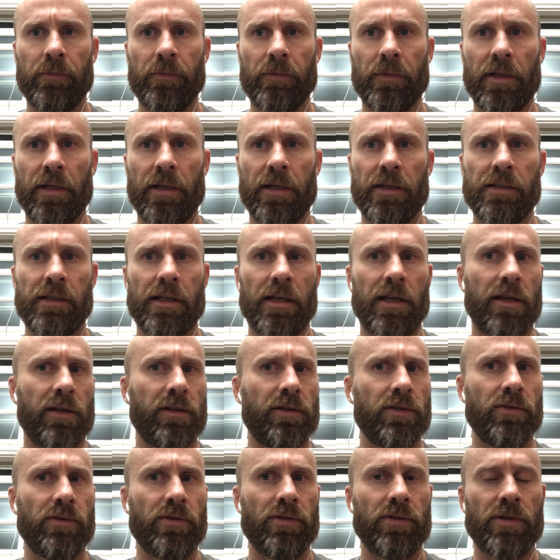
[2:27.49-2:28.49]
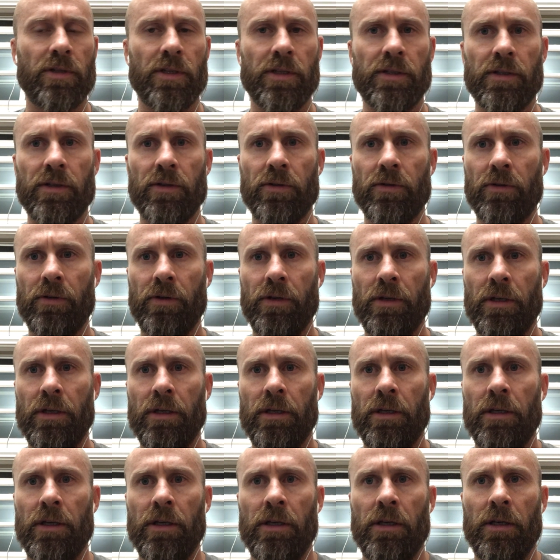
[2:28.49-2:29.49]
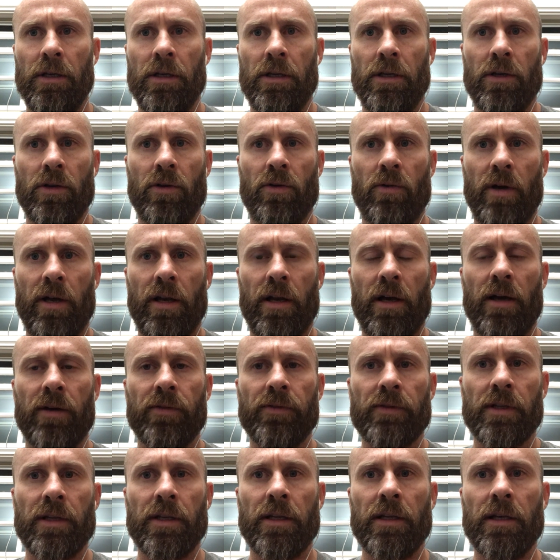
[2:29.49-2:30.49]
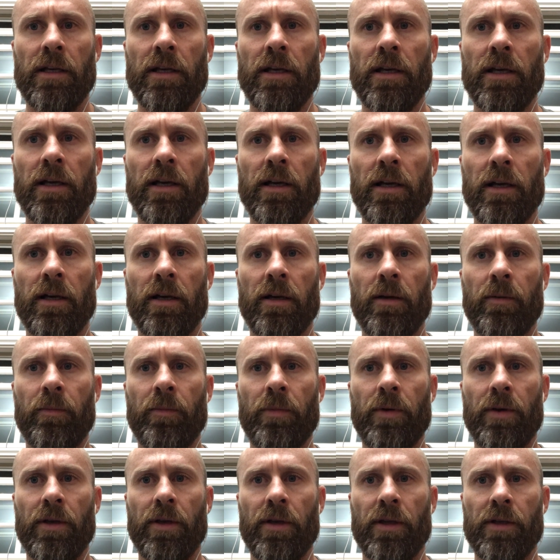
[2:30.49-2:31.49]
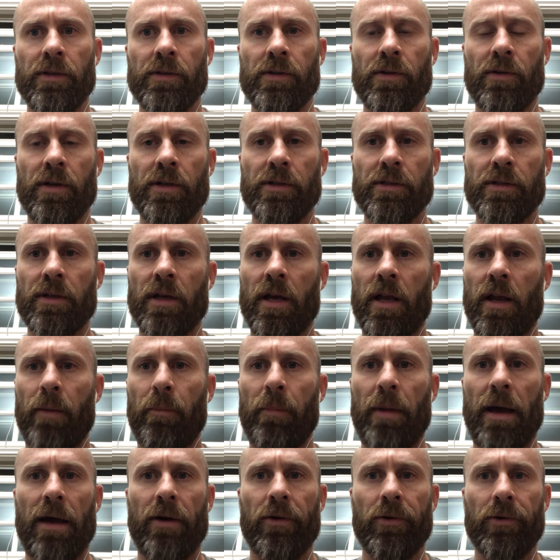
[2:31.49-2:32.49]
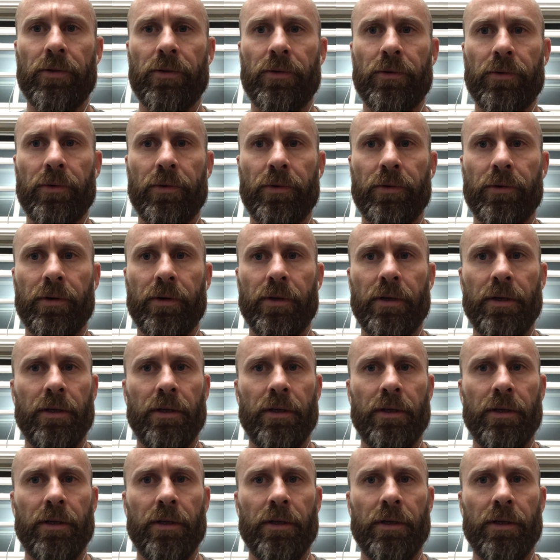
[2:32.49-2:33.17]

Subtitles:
Like I said, I do jiu-jitsu quite often. And so I just kind of powered through.